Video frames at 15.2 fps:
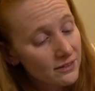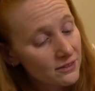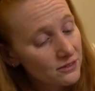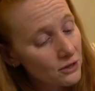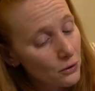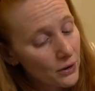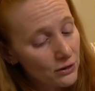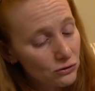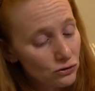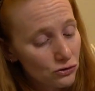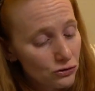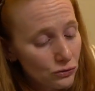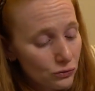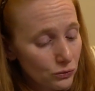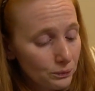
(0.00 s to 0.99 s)
So as
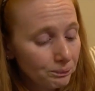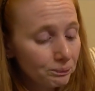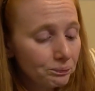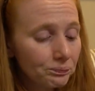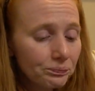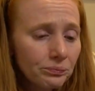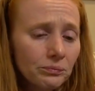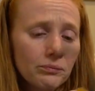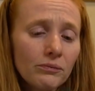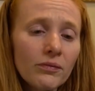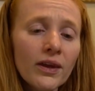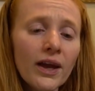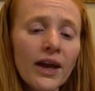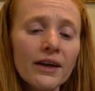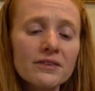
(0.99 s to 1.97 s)
soon
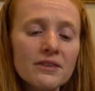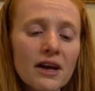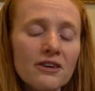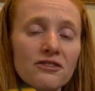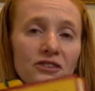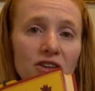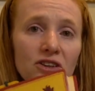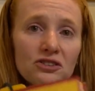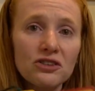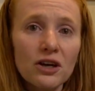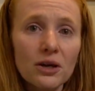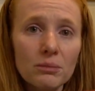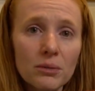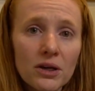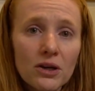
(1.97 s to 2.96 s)
as I finish
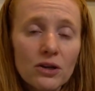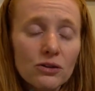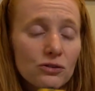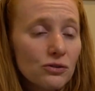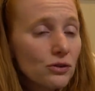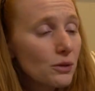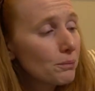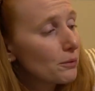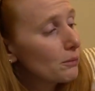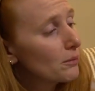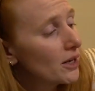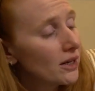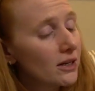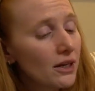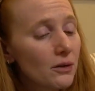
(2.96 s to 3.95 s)
up
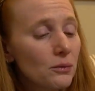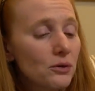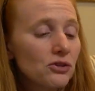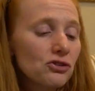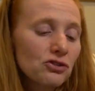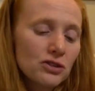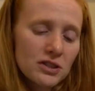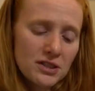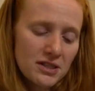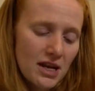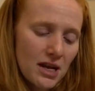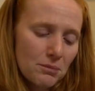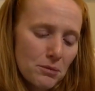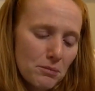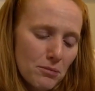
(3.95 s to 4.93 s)
Tulipomania, which shouldn't
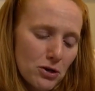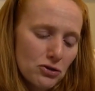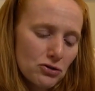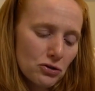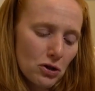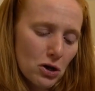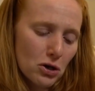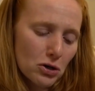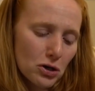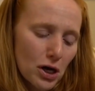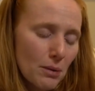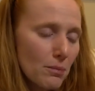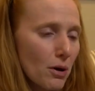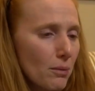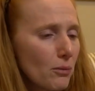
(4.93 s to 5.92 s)
take me much longer.
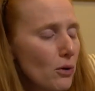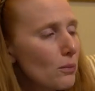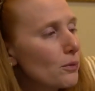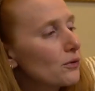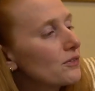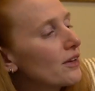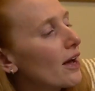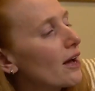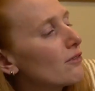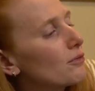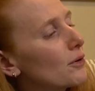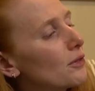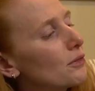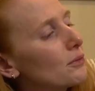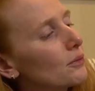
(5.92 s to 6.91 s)
I'm, I'm almost
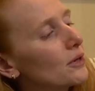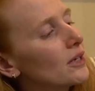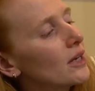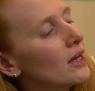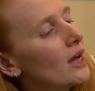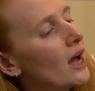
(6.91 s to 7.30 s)
halfway through it.